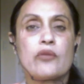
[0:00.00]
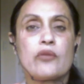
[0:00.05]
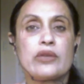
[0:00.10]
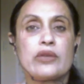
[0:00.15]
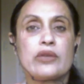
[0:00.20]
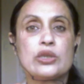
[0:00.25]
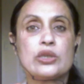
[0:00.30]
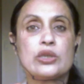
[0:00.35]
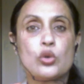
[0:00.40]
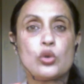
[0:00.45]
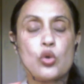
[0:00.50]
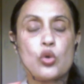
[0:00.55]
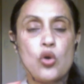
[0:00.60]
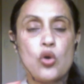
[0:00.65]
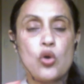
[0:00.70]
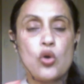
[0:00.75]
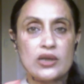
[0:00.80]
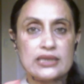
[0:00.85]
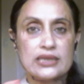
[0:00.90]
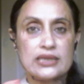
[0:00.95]
When you go
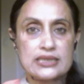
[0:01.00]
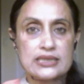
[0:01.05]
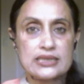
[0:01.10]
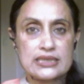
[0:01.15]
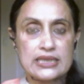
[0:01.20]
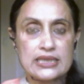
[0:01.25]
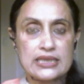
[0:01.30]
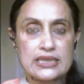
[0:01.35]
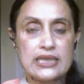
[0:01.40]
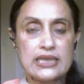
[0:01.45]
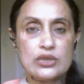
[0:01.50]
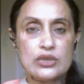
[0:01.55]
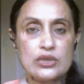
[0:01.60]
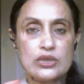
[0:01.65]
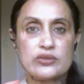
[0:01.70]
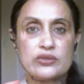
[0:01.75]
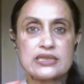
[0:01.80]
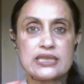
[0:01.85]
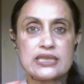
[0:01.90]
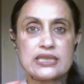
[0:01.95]
on the screen, you
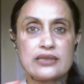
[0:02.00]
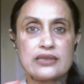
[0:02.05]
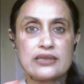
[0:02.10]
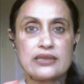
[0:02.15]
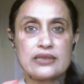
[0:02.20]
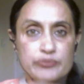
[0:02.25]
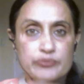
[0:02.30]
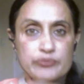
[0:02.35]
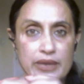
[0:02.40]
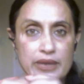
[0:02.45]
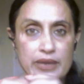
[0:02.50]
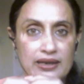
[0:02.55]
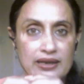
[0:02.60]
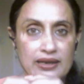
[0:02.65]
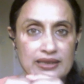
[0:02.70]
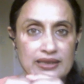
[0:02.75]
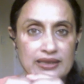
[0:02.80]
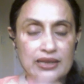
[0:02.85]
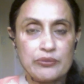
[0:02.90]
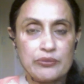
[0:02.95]
will see big
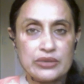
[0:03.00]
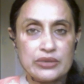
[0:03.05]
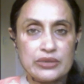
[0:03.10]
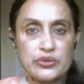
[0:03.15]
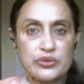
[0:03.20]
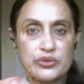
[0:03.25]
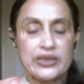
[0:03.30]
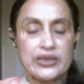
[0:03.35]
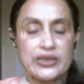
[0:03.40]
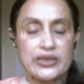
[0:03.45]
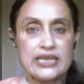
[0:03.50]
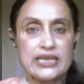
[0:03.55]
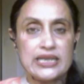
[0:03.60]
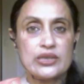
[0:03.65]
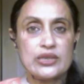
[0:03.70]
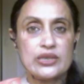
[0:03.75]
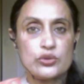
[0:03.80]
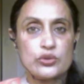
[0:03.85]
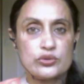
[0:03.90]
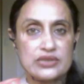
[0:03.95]
number 20.
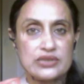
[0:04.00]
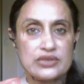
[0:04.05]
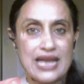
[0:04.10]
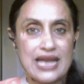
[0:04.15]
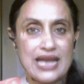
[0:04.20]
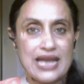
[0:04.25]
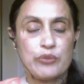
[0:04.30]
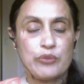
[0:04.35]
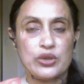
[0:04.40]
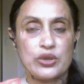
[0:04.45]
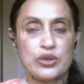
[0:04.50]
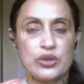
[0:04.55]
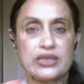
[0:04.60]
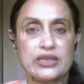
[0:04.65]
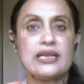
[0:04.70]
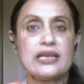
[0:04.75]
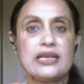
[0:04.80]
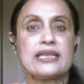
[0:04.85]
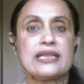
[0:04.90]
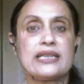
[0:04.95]
You tap on it,
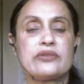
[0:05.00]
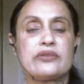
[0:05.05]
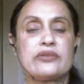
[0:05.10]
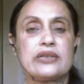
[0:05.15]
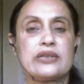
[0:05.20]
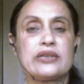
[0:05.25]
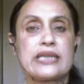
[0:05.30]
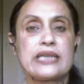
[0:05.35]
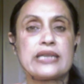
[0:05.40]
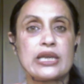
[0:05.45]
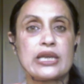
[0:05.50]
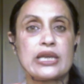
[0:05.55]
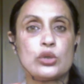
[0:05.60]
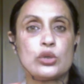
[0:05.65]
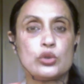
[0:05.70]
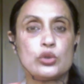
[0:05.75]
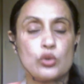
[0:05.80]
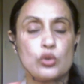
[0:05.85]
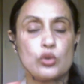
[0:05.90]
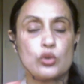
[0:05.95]
and it will take you
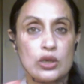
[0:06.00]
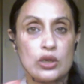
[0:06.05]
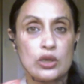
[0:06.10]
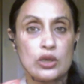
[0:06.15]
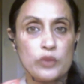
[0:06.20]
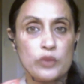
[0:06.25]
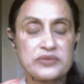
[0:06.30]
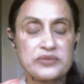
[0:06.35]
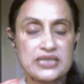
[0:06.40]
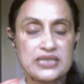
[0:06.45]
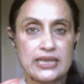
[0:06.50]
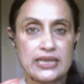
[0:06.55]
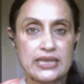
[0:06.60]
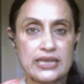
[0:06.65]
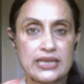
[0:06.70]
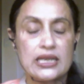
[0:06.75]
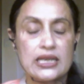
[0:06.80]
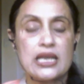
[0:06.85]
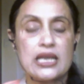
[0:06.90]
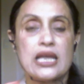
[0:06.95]
to a globe screen.